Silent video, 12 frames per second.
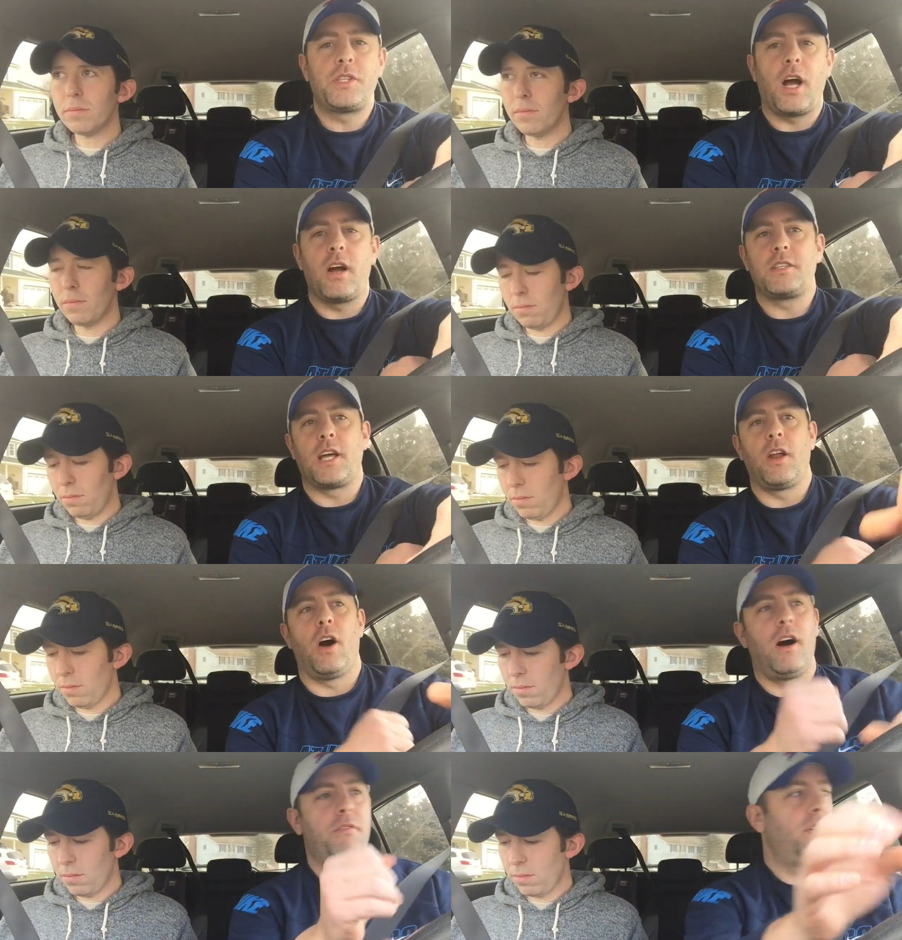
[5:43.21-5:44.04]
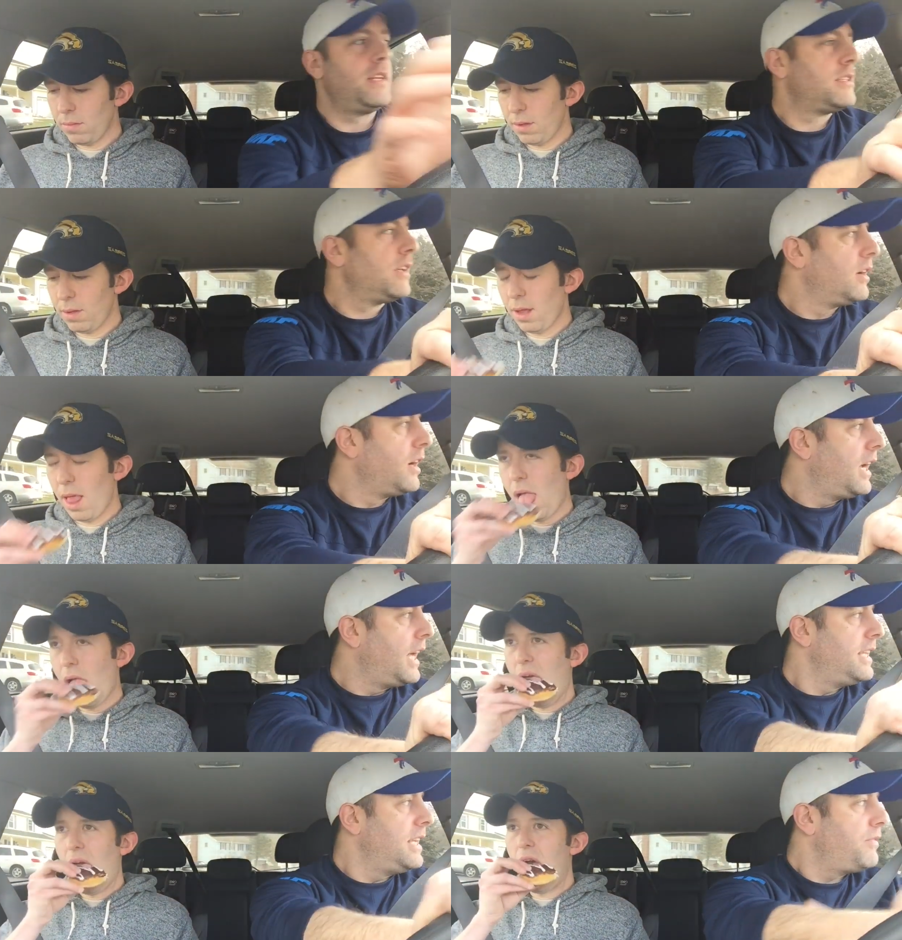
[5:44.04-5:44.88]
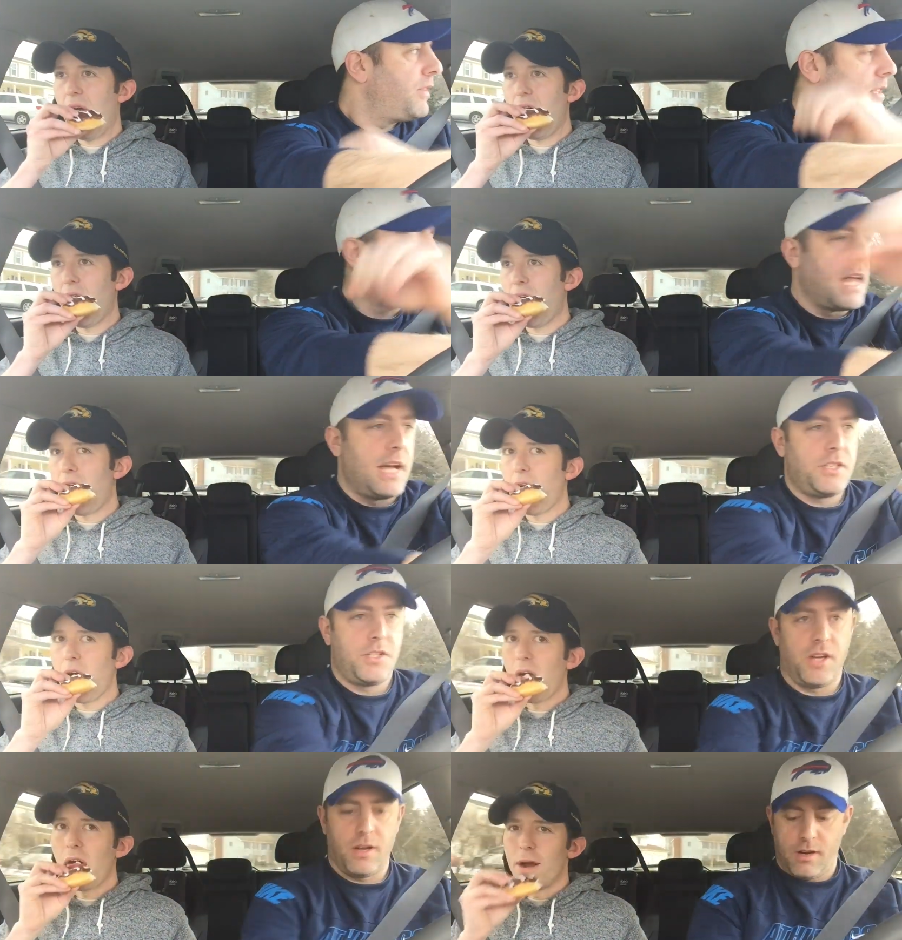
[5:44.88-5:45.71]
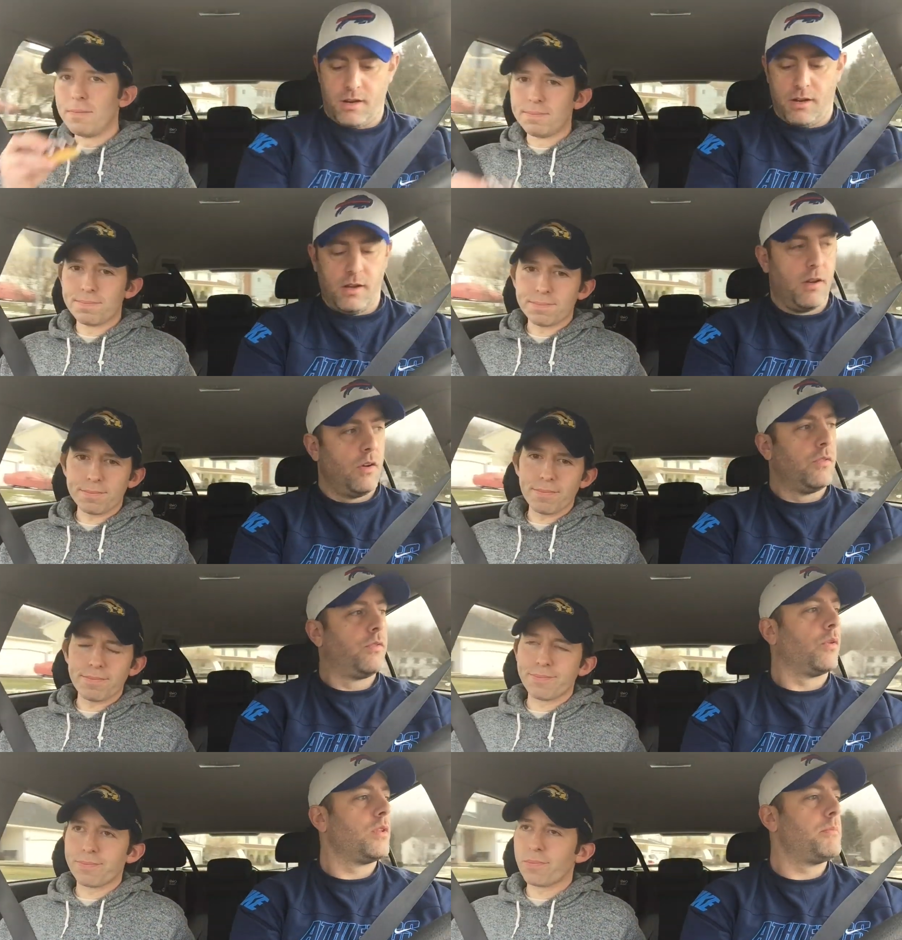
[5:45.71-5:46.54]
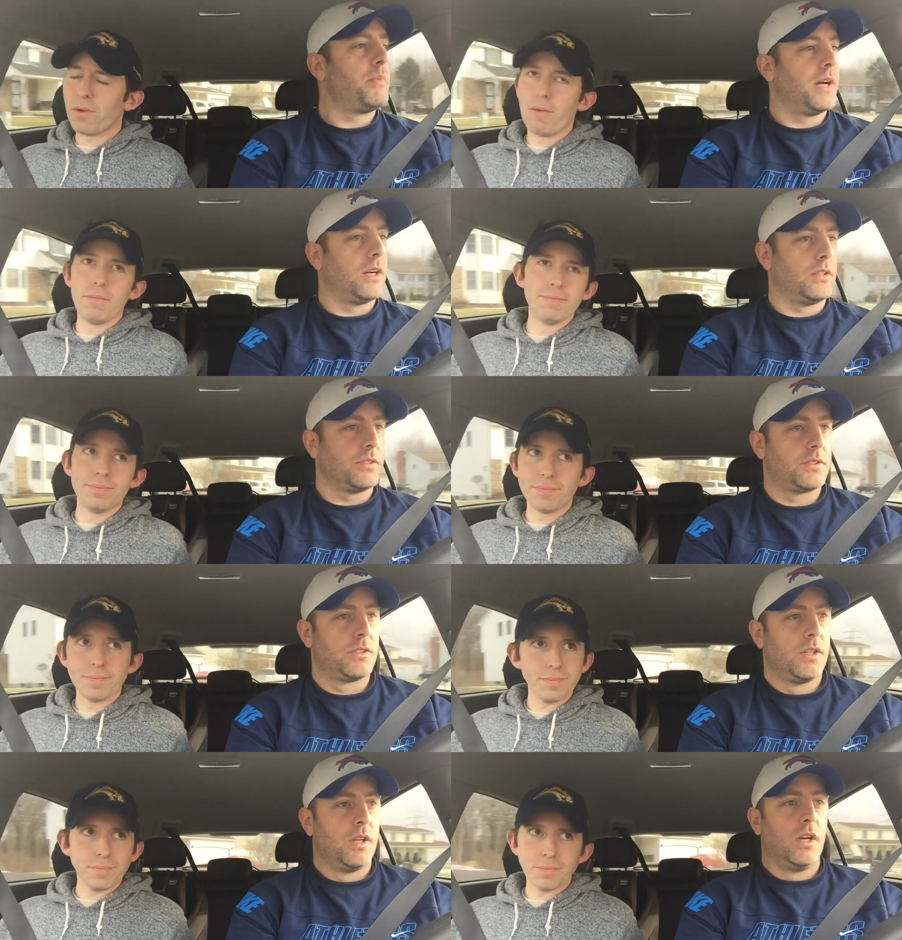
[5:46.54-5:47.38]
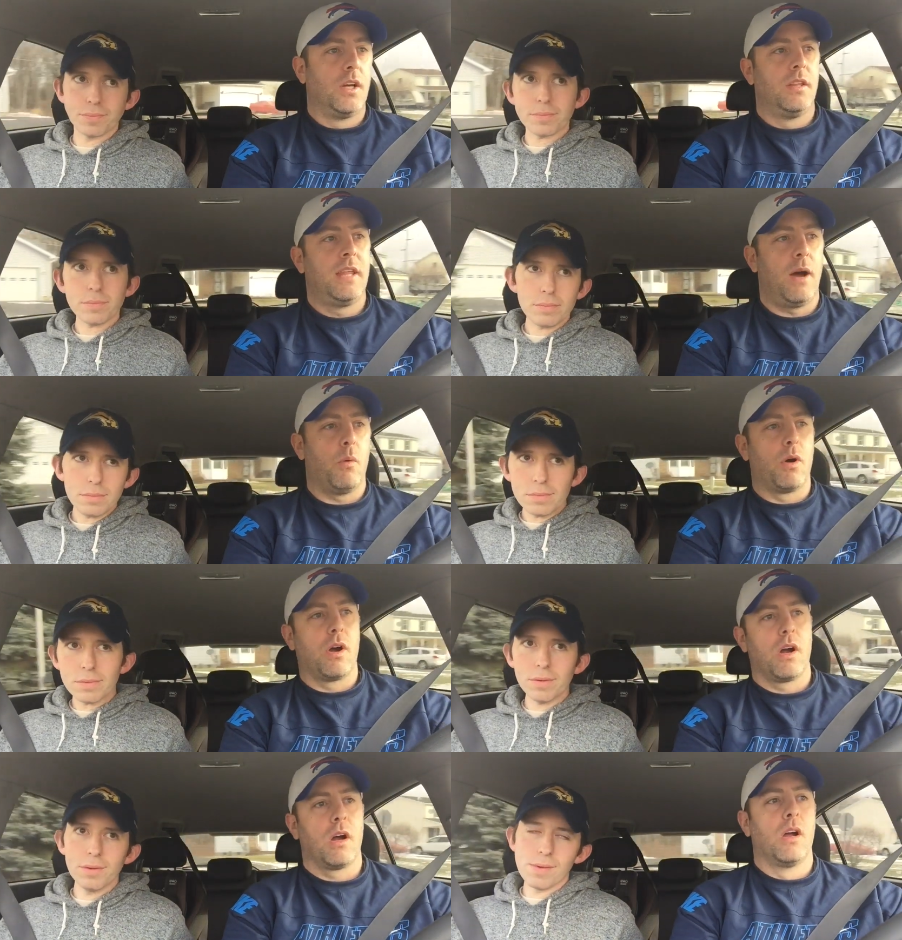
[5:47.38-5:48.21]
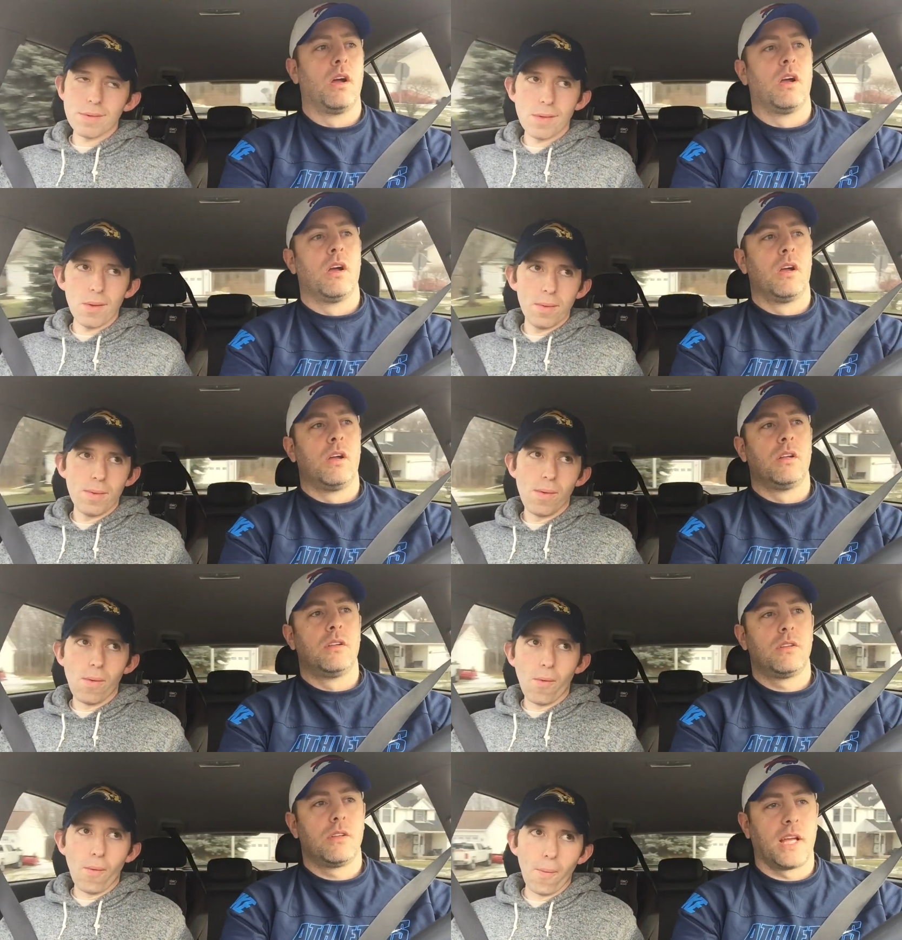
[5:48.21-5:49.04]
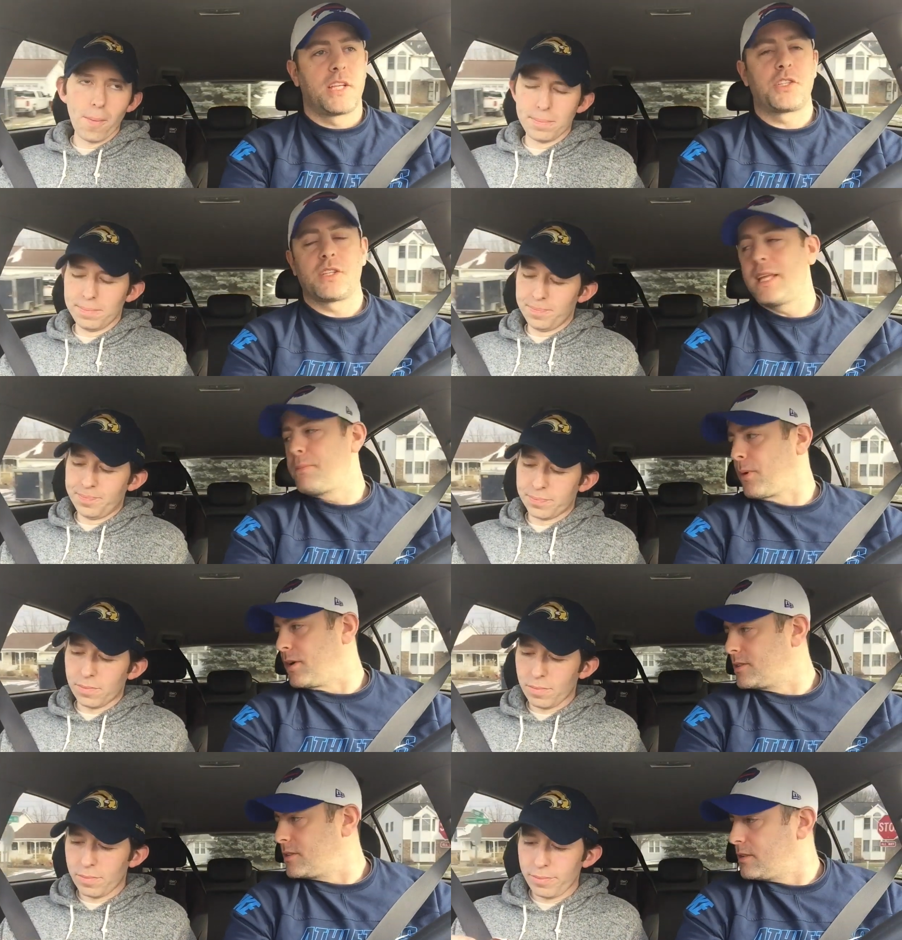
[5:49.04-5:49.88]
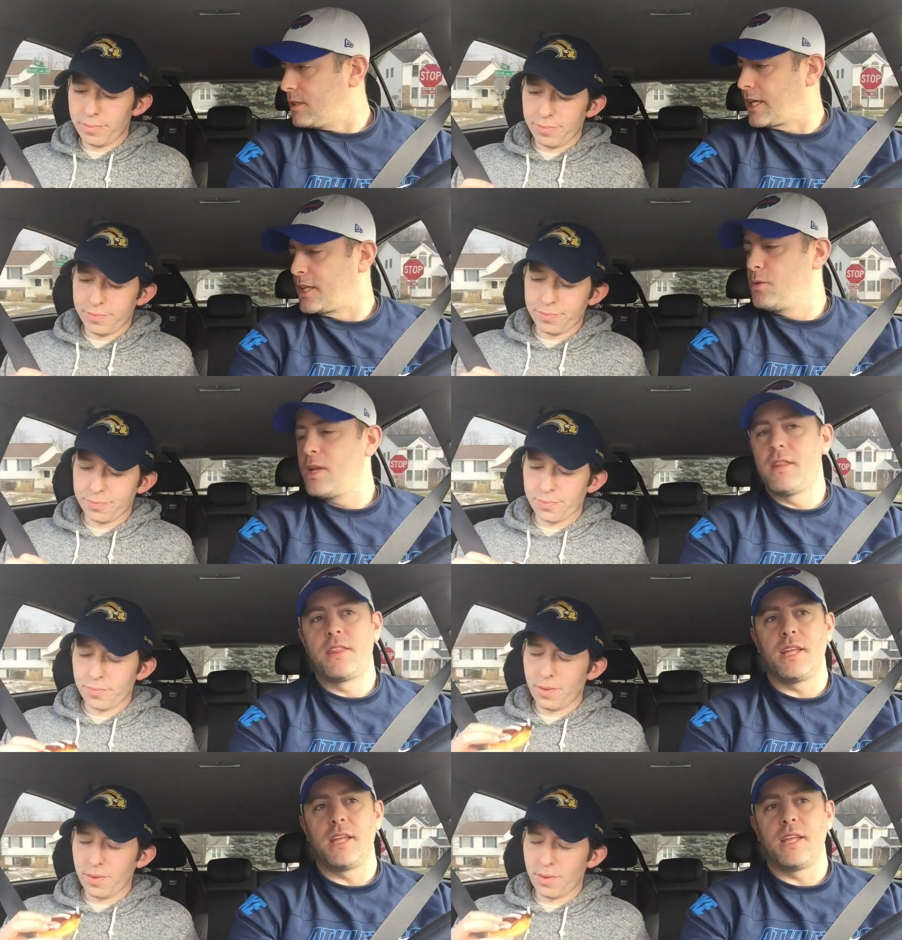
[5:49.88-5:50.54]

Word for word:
Speaker 1: stars on offense and defense last year? for the Bills that were like sleepers. Like you didn't